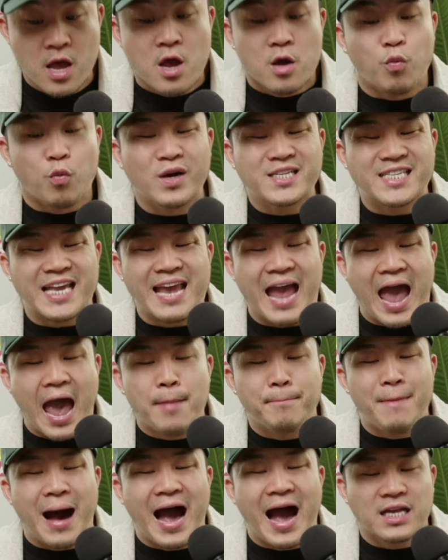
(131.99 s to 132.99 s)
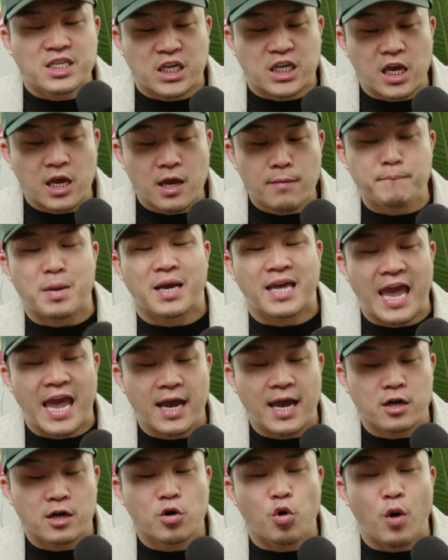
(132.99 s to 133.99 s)
was a MIT
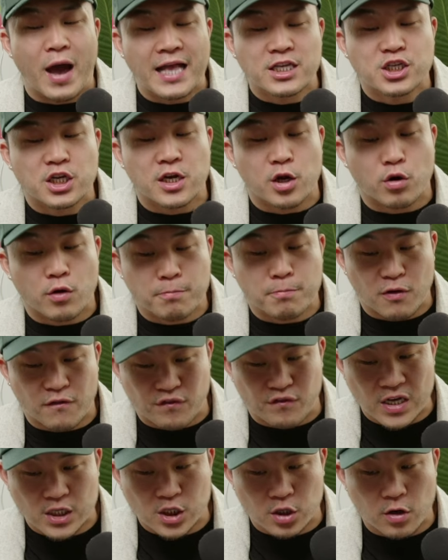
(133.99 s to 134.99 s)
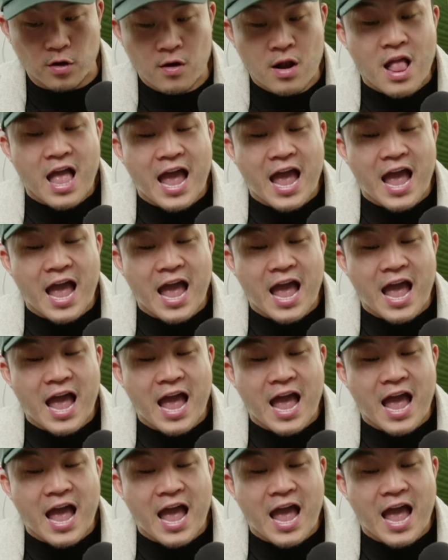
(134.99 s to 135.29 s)
mechanical engineering professor